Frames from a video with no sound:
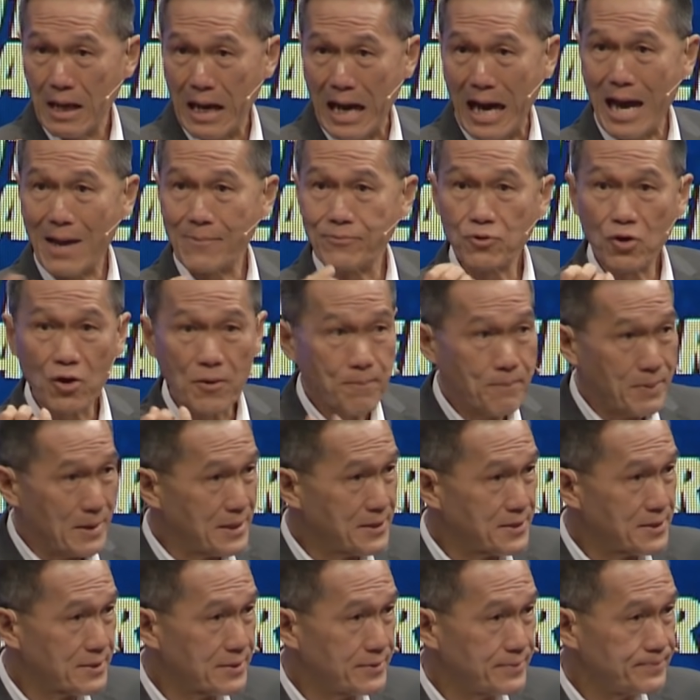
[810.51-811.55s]
I had no
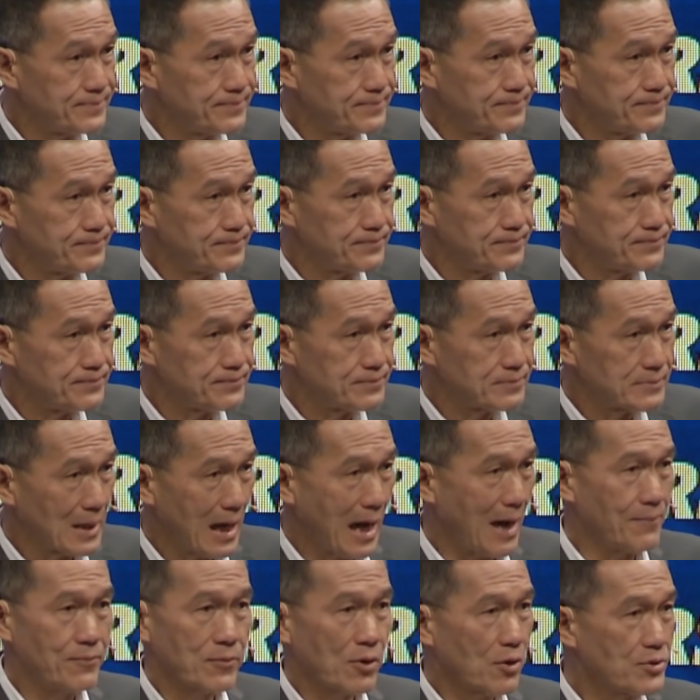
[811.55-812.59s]
peace.
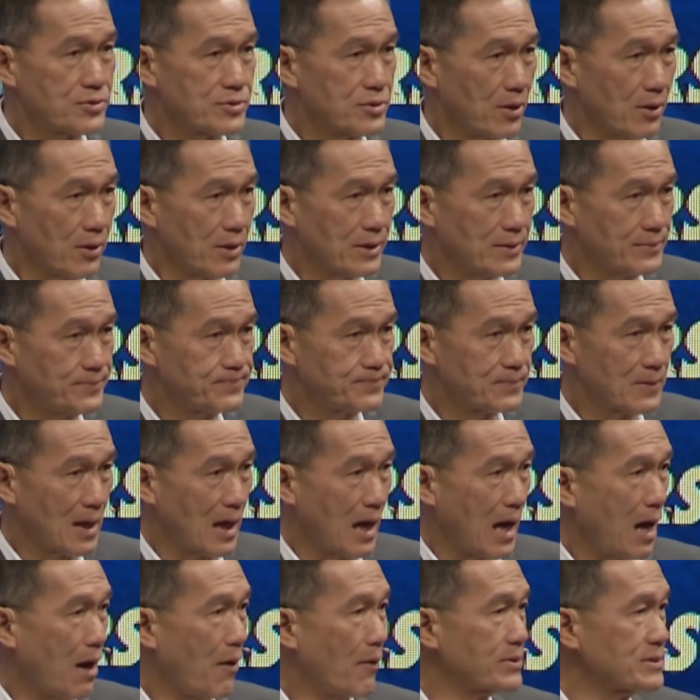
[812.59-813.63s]
I had no joy.
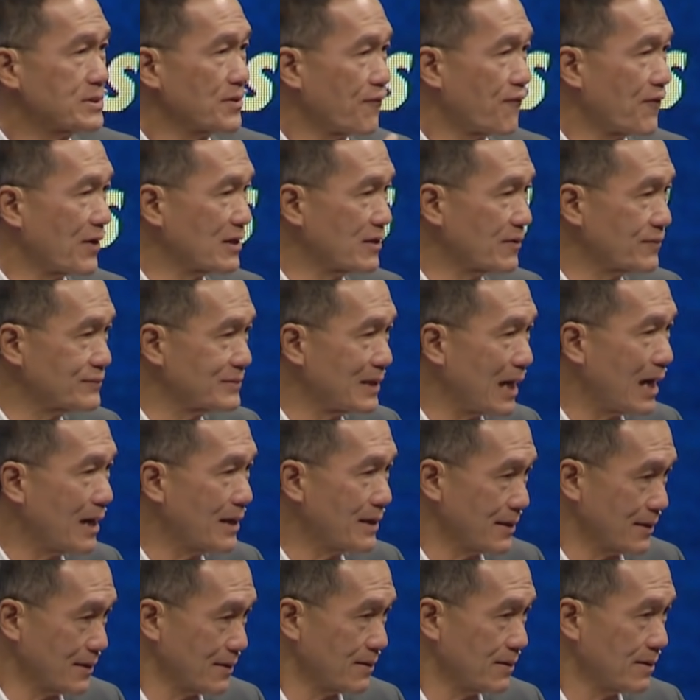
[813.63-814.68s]
I was afraid of
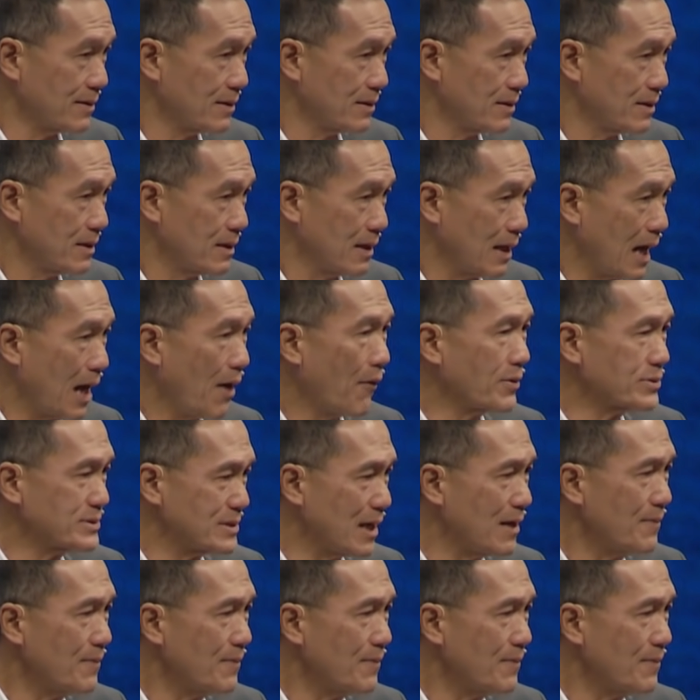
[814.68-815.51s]
dying. I was